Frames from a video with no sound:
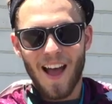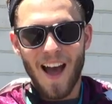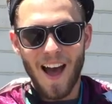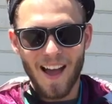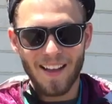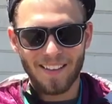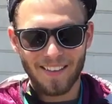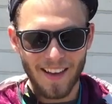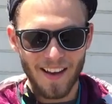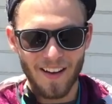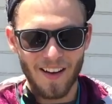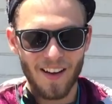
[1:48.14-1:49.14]
Hi,
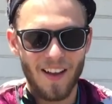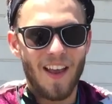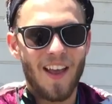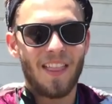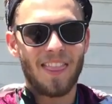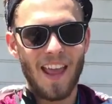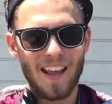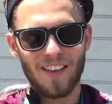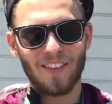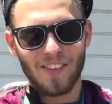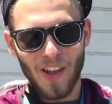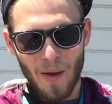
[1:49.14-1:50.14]
Sarah. Thank
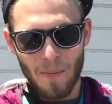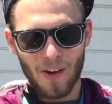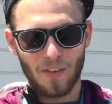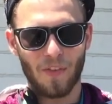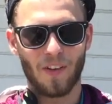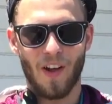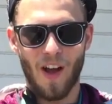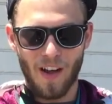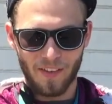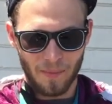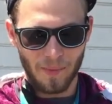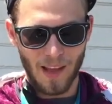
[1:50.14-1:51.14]
you so much for an
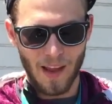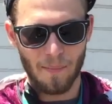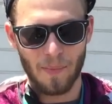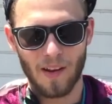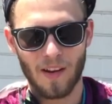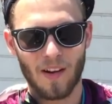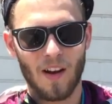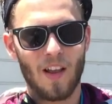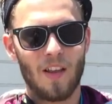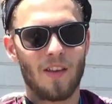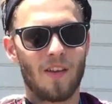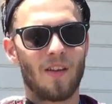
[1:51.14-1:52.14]
awesome camp here.
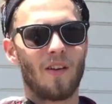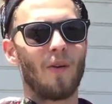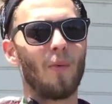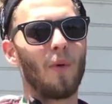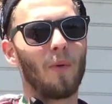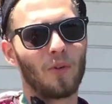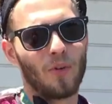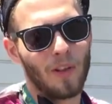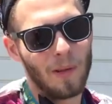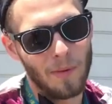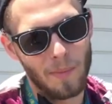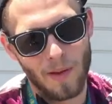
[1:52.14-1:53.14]
You will
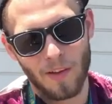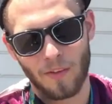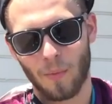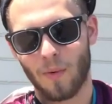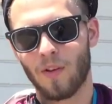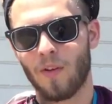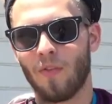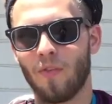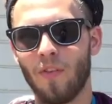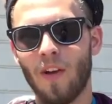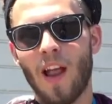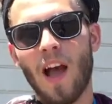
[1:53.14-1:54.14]
truly be missed when you
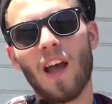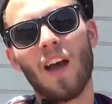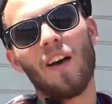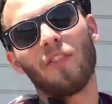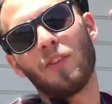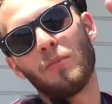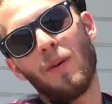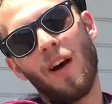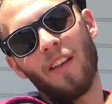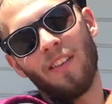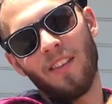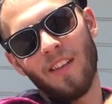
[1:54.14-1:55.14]
fly off to
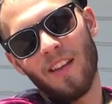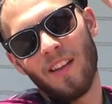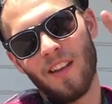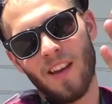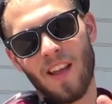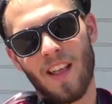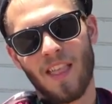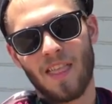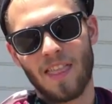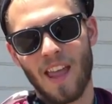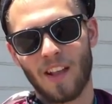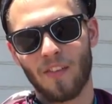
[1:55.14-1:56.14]
Boston.
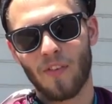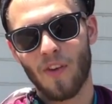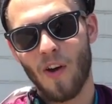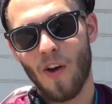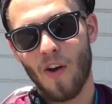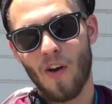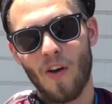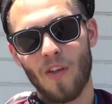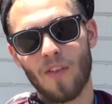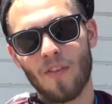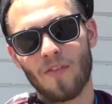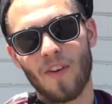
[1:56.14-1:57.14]
Thanks for all
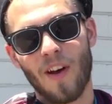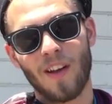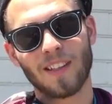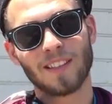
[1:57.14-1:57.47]
the fun.